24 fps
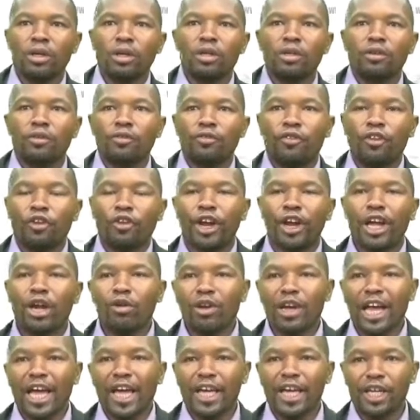For
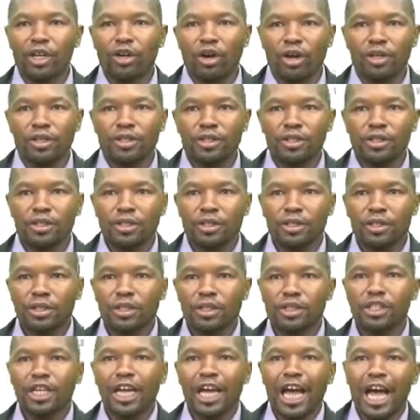regular echinoids,
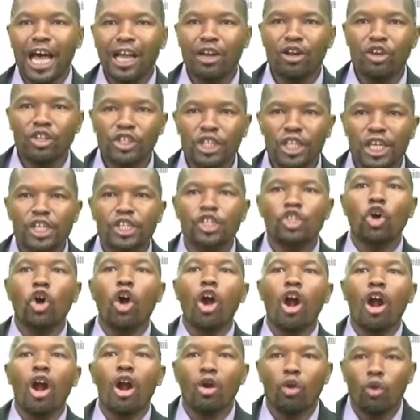the anus is
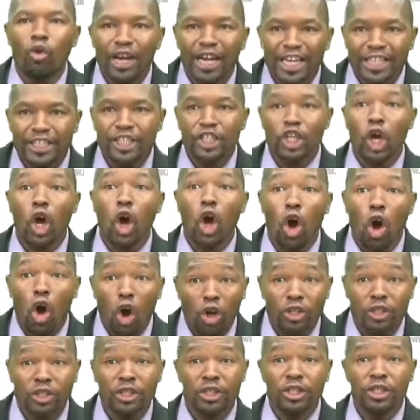always
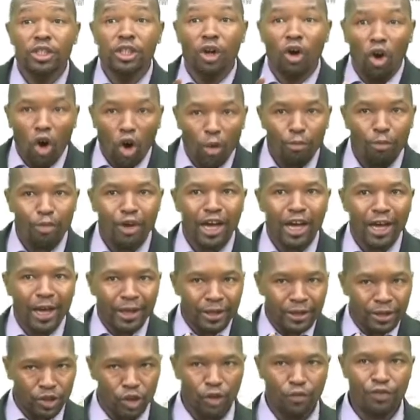on the upper
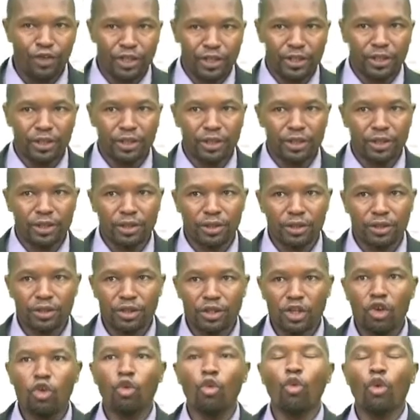surface,
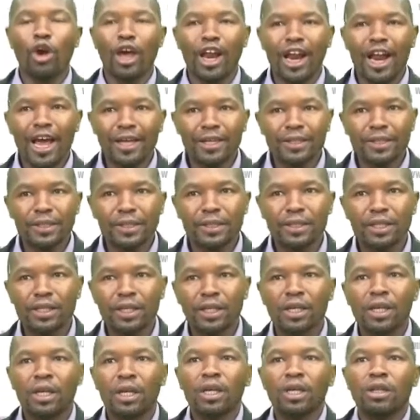whereas
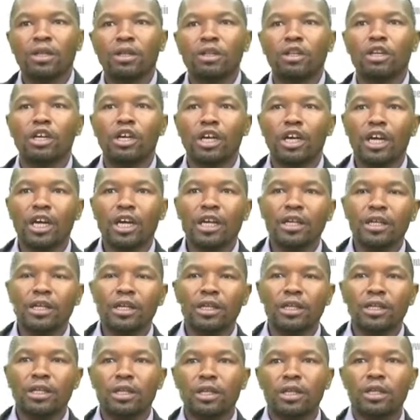
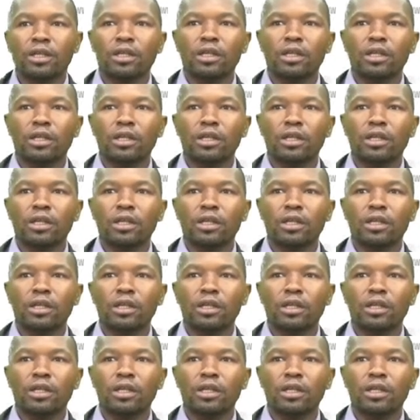for